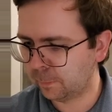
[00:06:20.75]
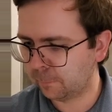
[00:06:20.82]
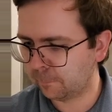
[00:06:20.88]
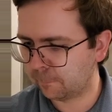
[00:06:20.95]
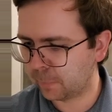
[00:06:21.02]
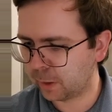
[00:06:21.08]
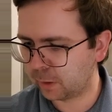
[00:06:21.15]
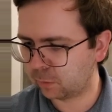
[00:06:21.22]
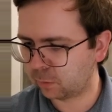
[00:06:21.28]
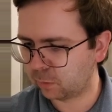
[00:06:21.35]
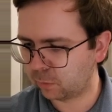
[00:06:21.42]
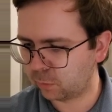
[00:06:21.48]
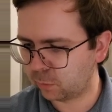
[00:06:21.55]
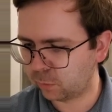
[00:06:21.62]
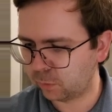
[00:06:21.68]

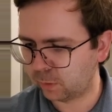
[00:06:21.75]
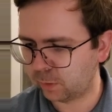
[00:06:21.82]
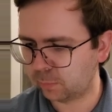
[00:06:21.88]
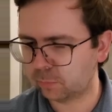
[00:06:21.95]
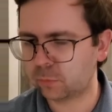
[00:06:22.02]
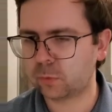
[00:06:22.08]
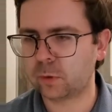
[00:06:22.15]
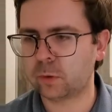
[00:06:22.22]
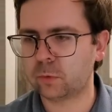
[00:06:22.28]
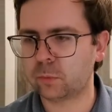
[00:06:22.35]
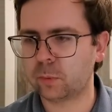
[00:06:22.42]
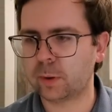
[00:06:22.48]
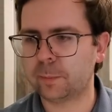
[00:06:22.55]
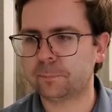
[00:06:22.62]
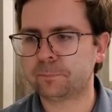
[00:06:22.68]
microcoulombs as
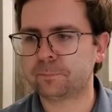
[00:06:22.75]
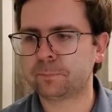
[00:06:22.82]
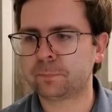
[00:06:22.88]
well.